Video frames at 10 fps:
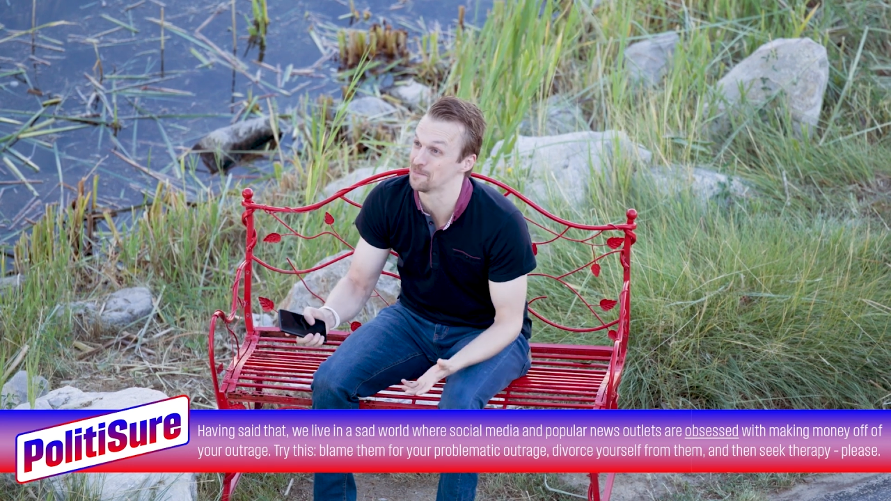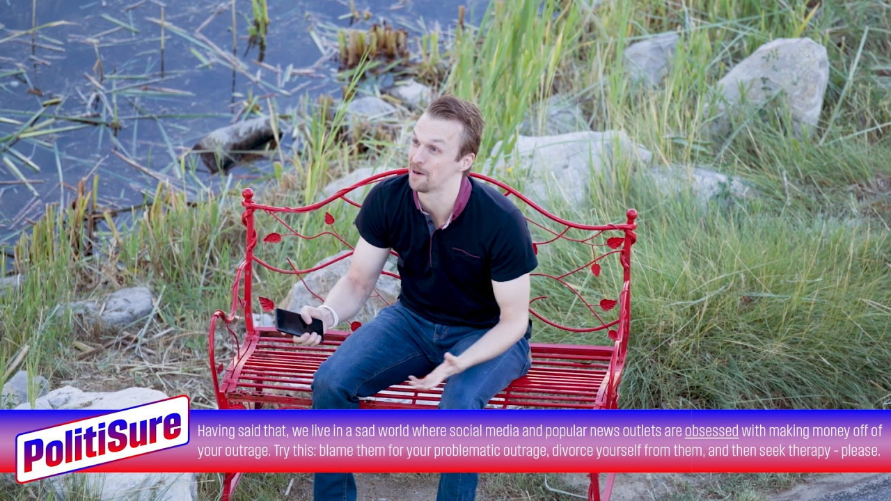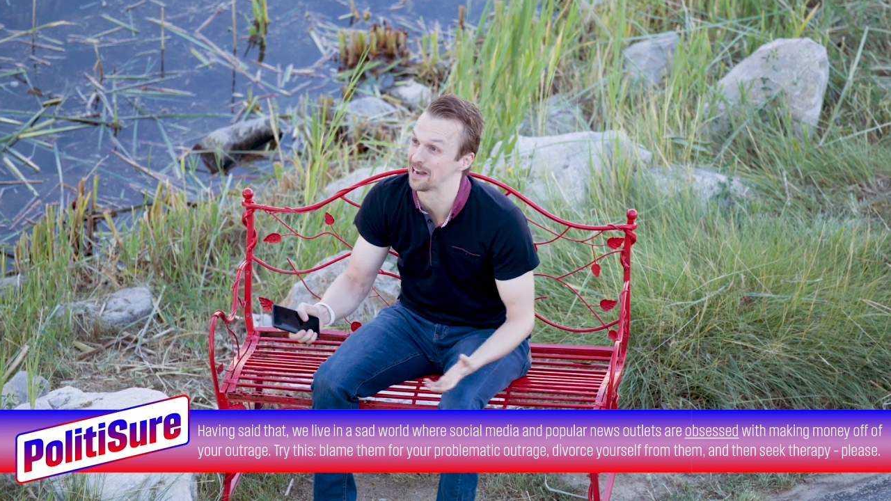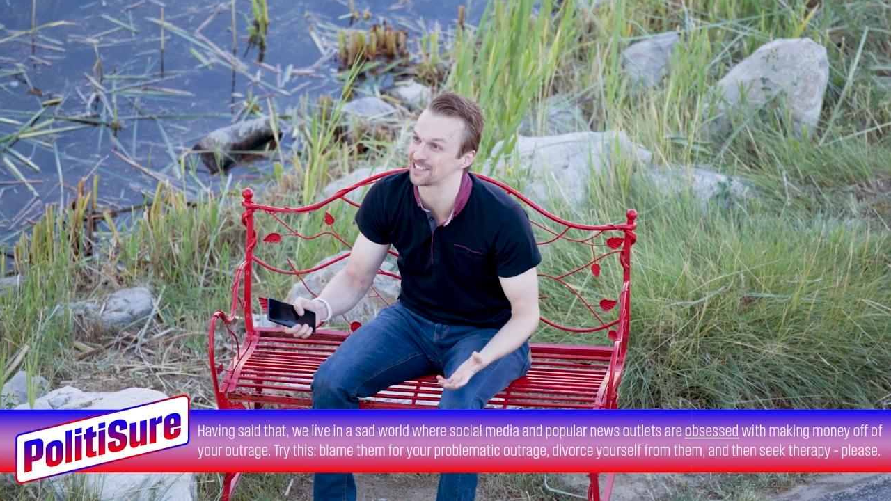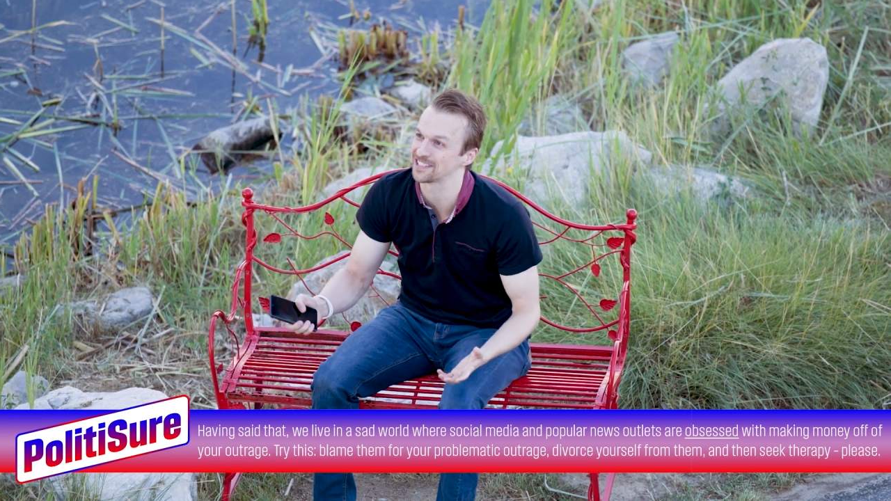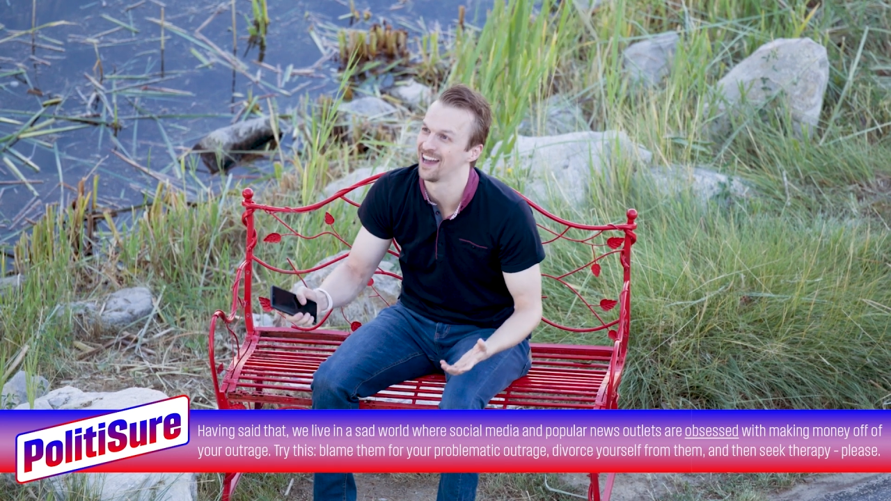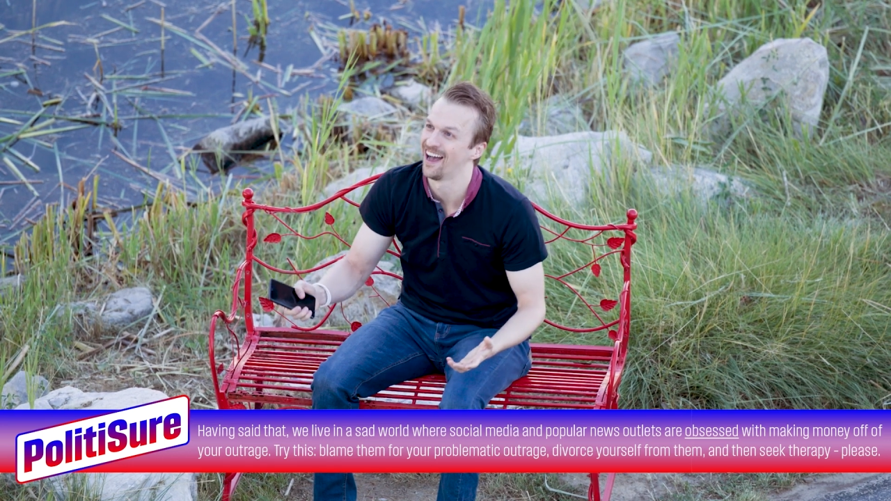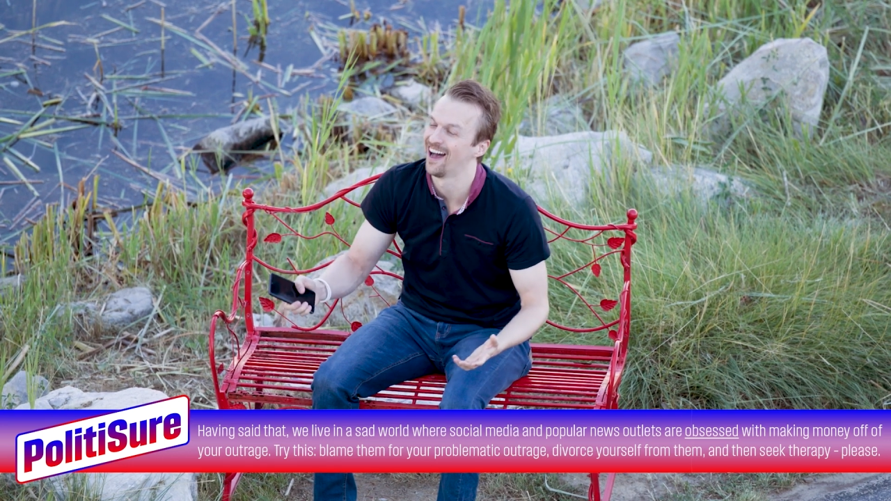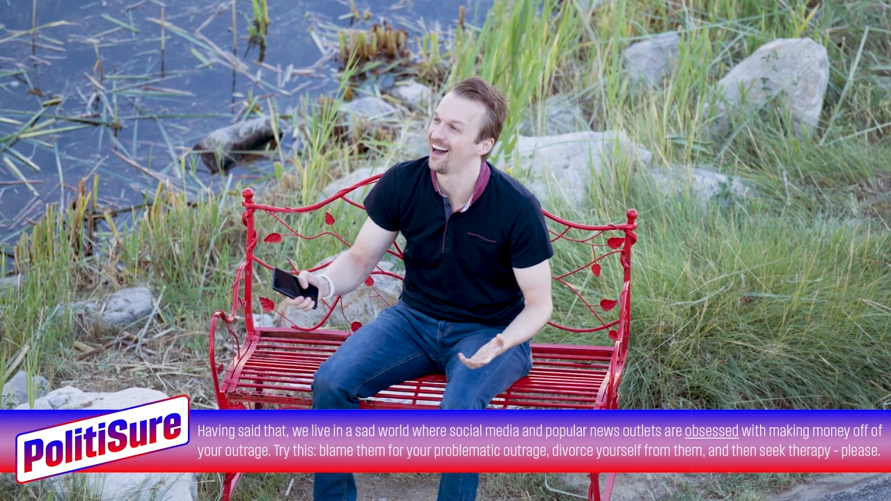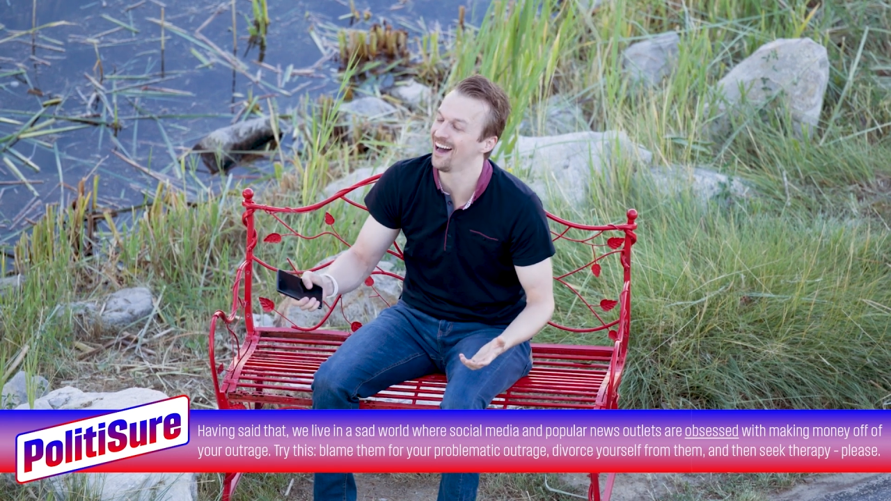much.
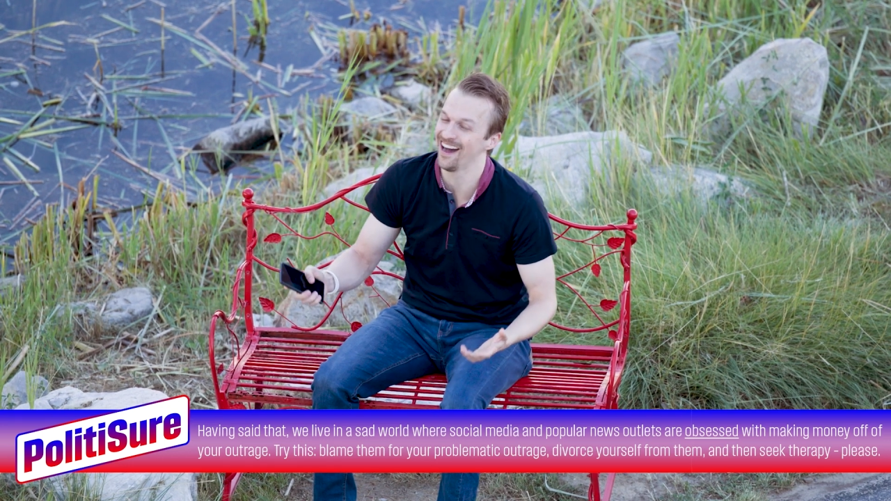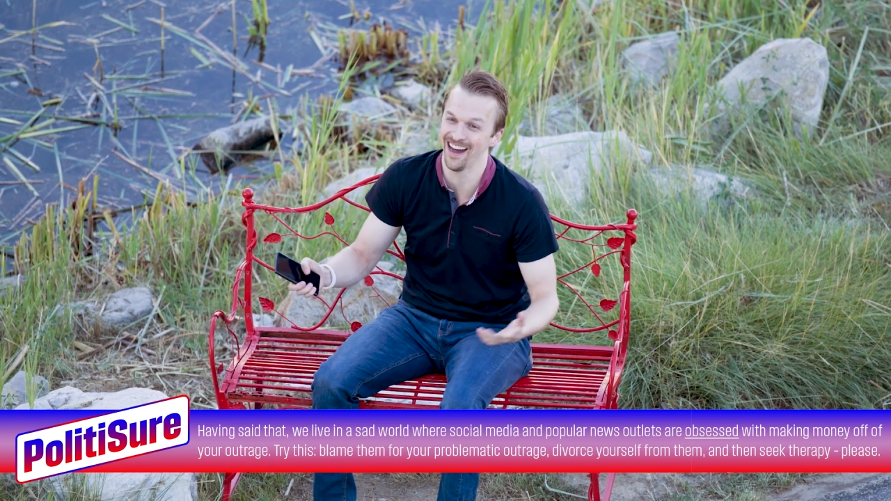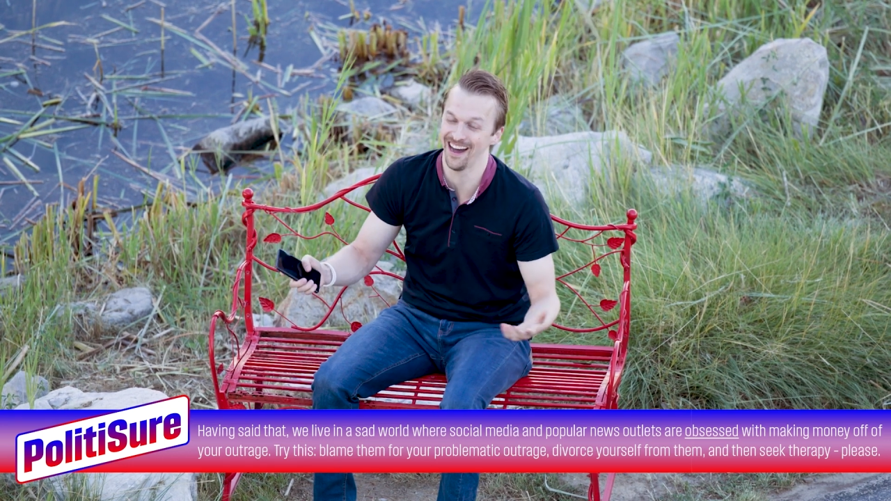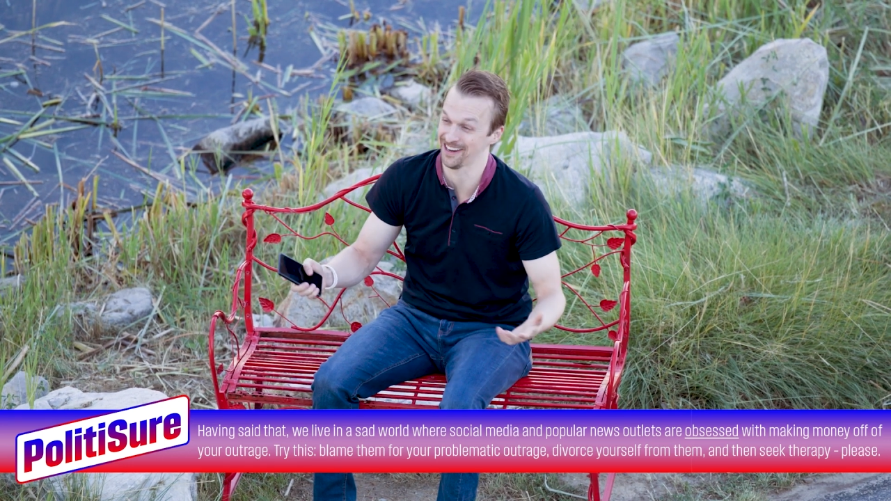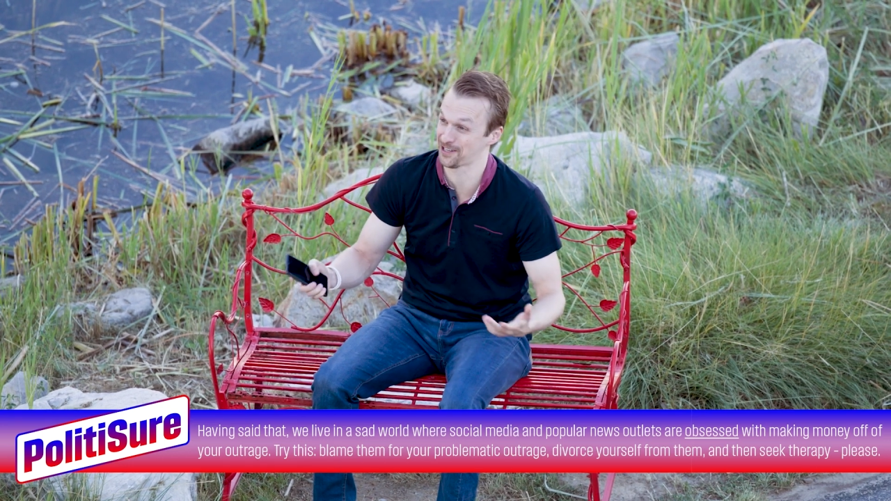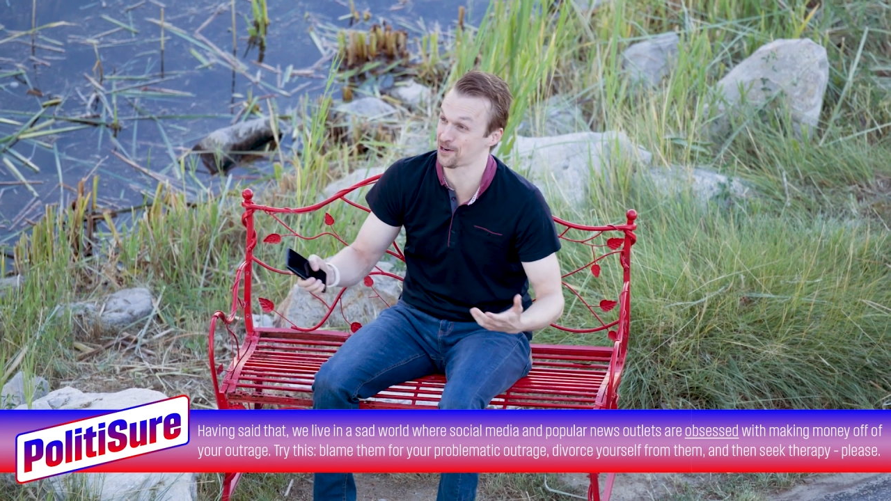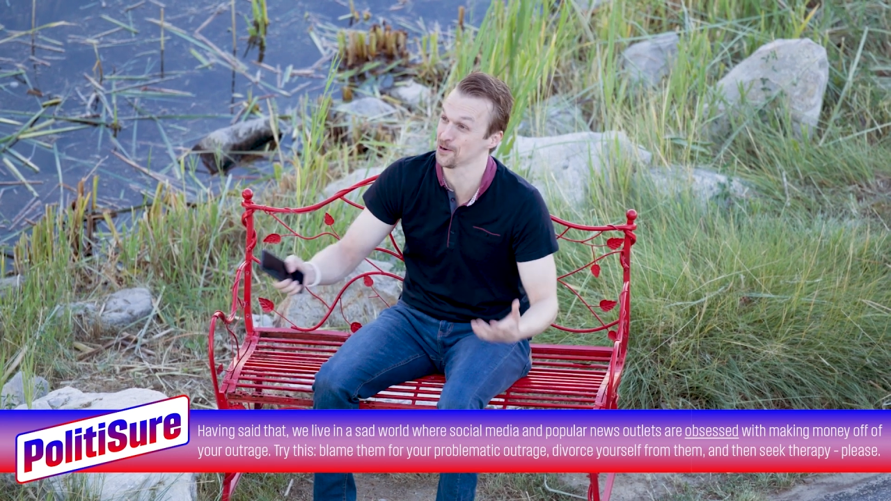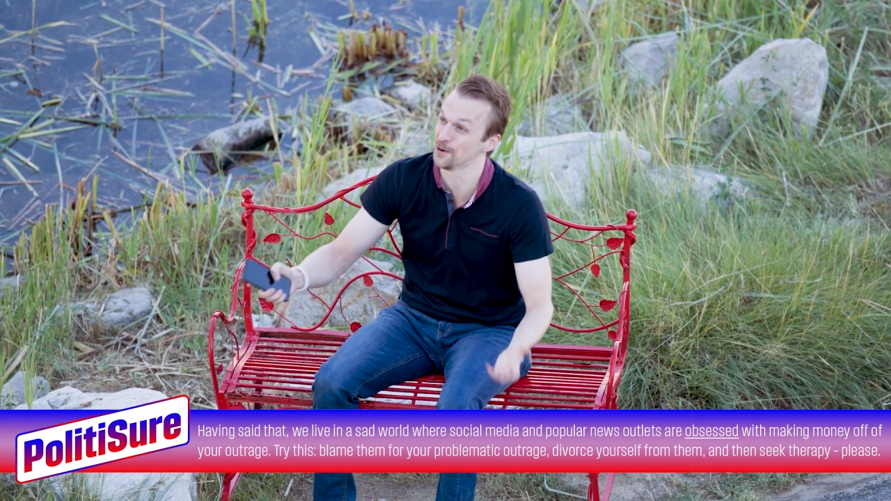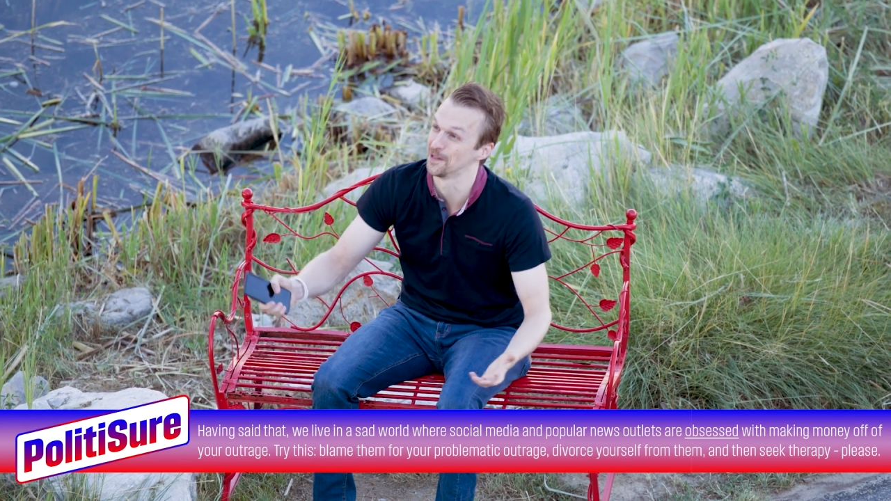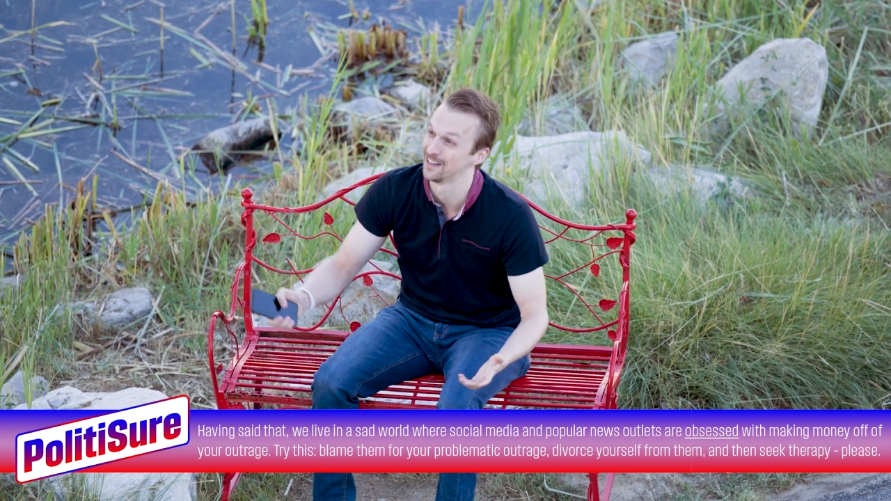
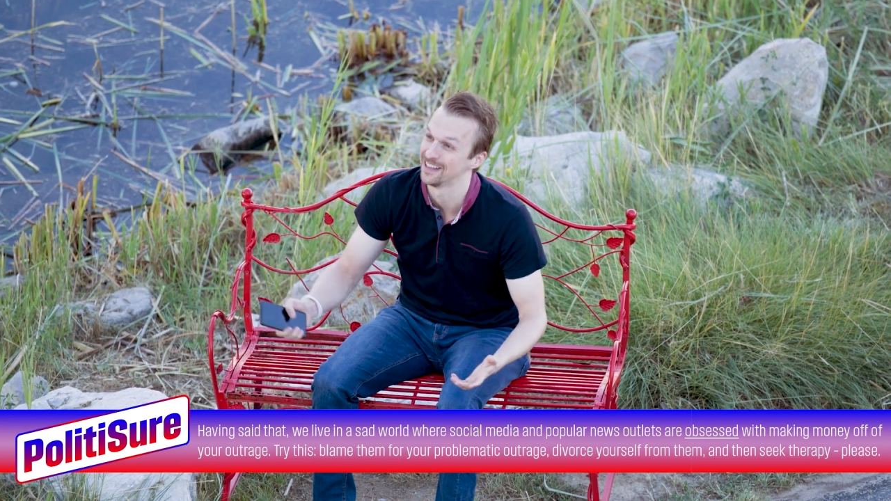Cool.